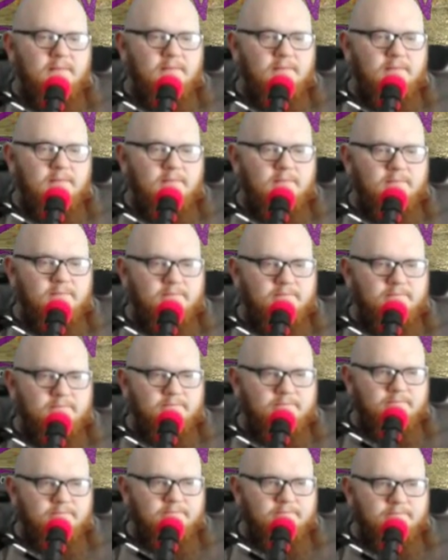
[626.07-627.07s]

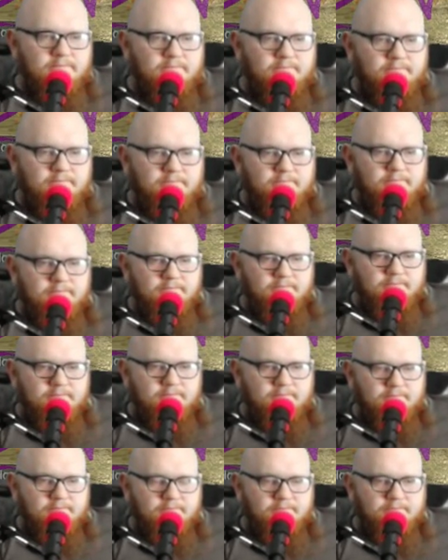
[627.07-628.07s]

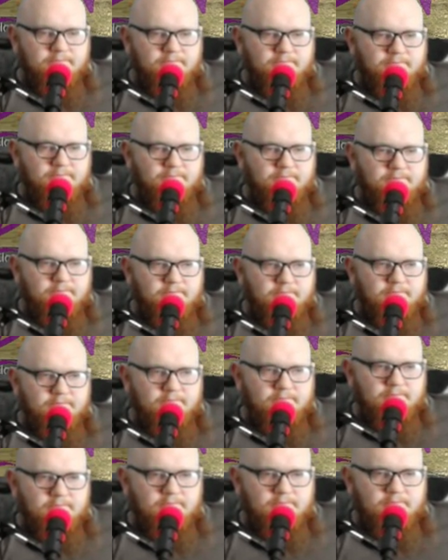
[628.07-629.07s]

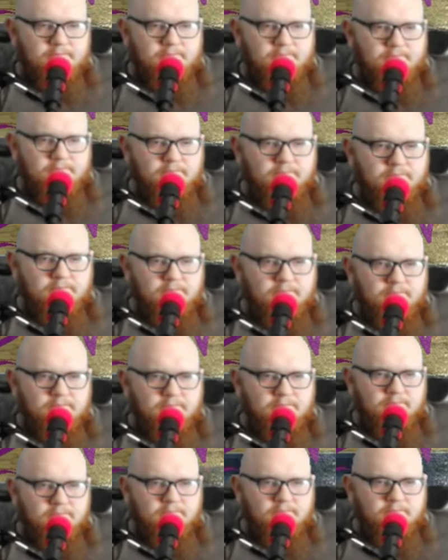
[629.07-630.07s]

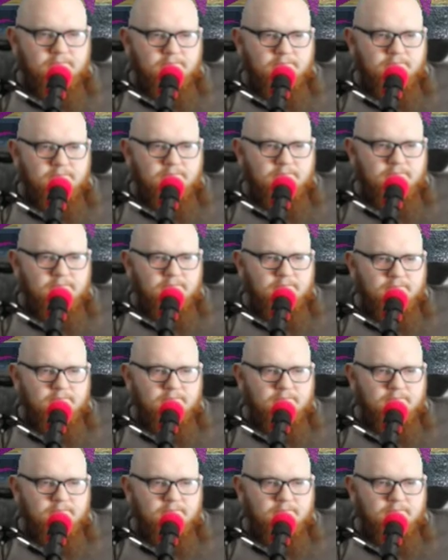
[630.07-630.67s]
[no speech]